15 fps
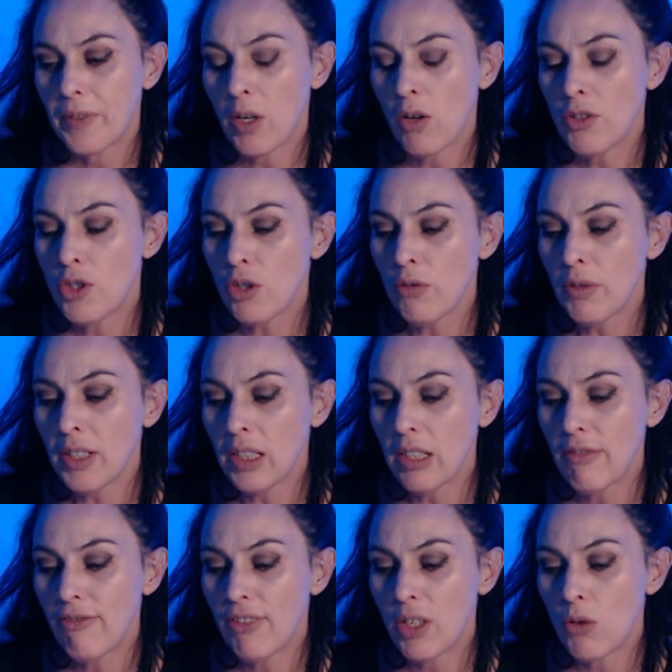I do
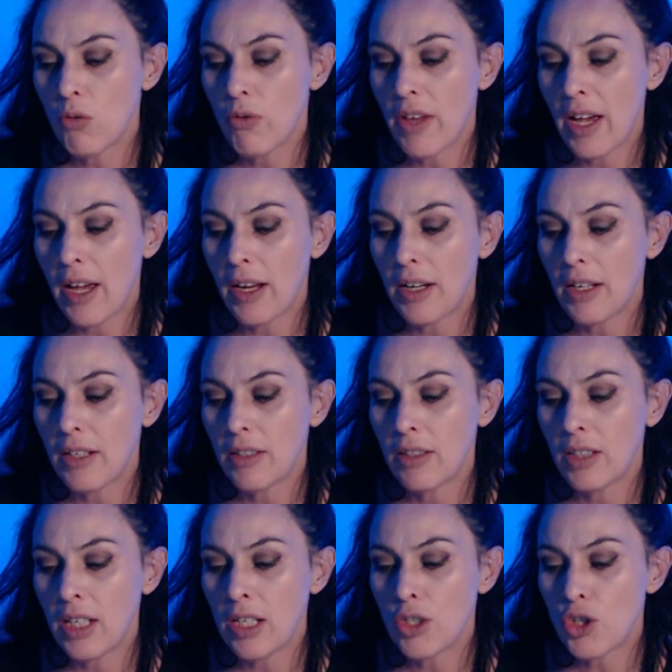really feel that
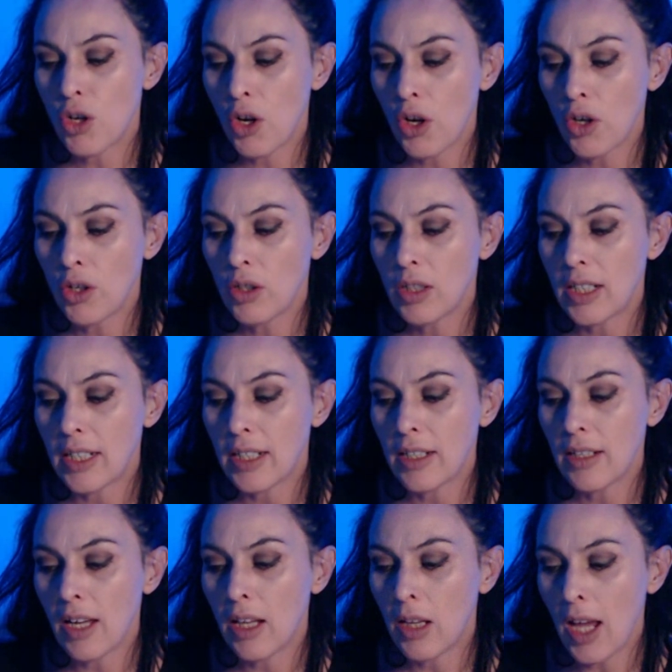internally,
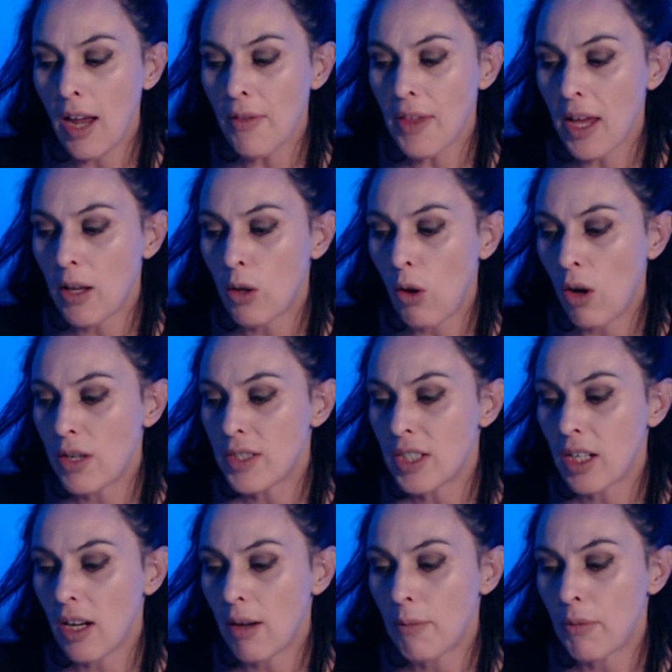allow that light
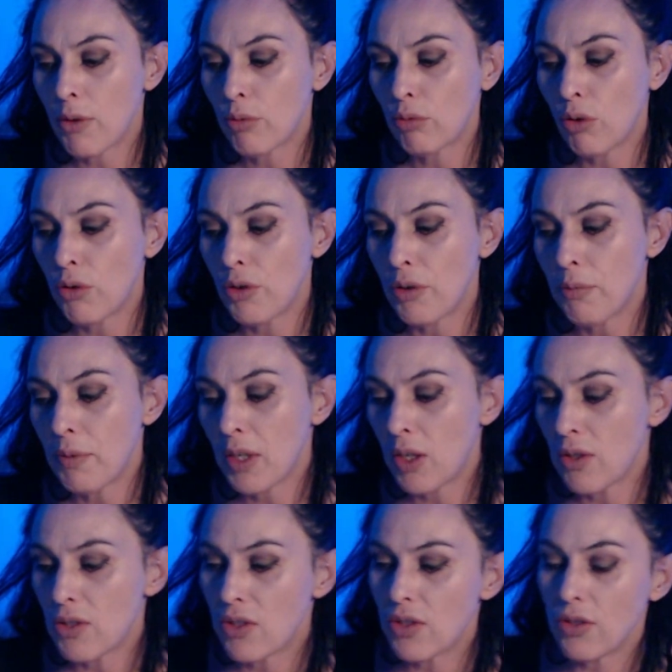to come through
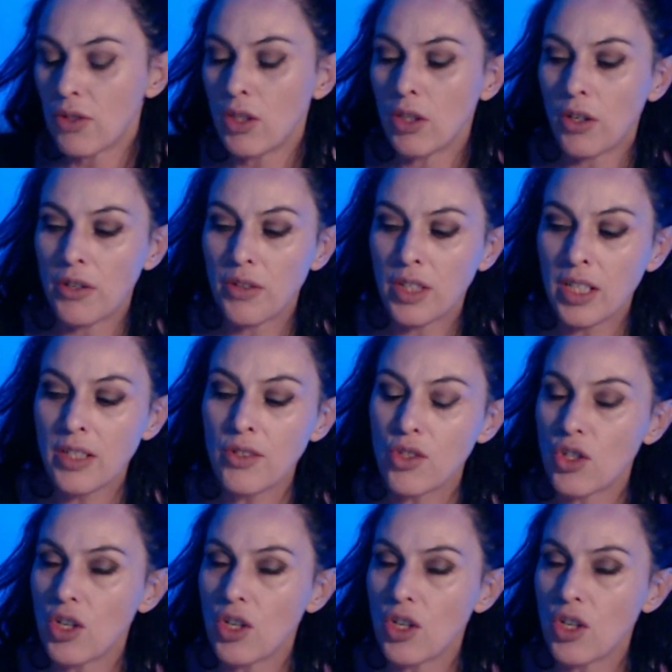because, you know, these